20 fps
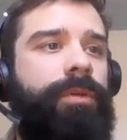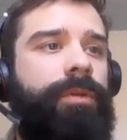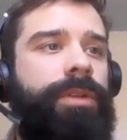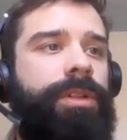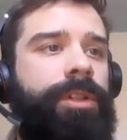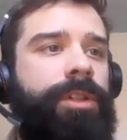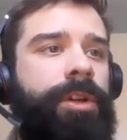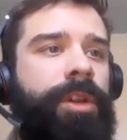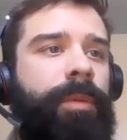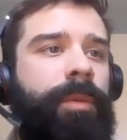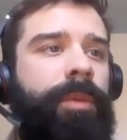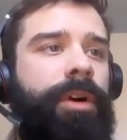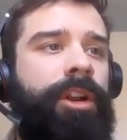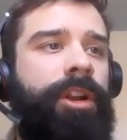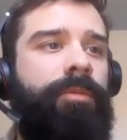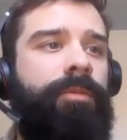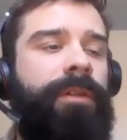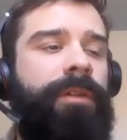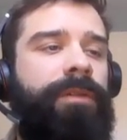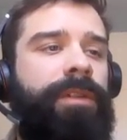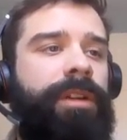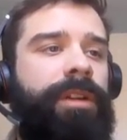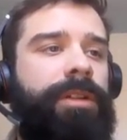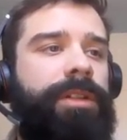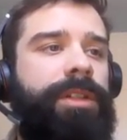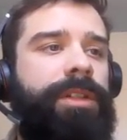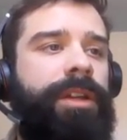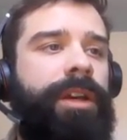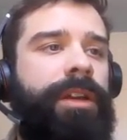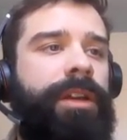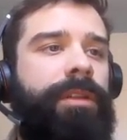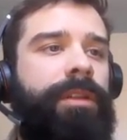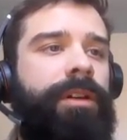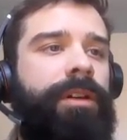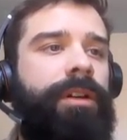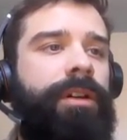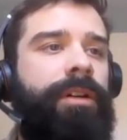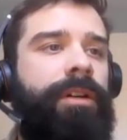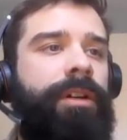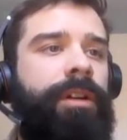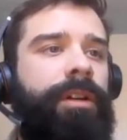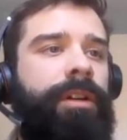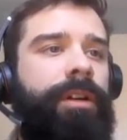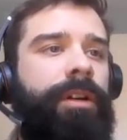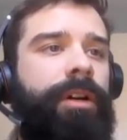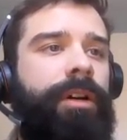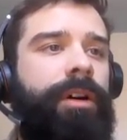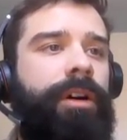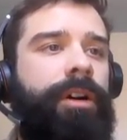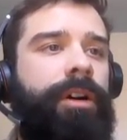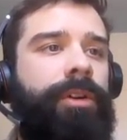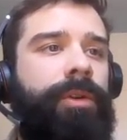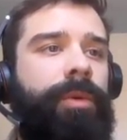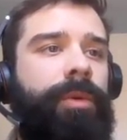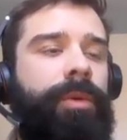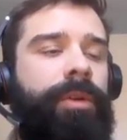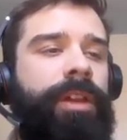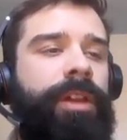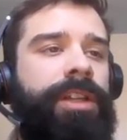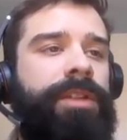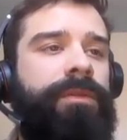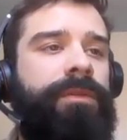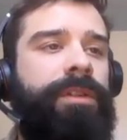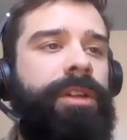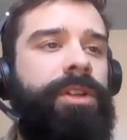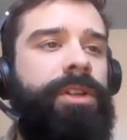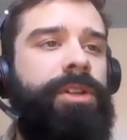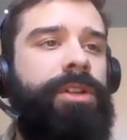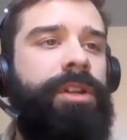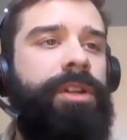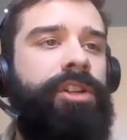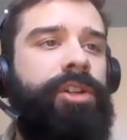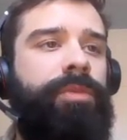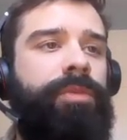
We see on the bottom left-hand side there, our new classification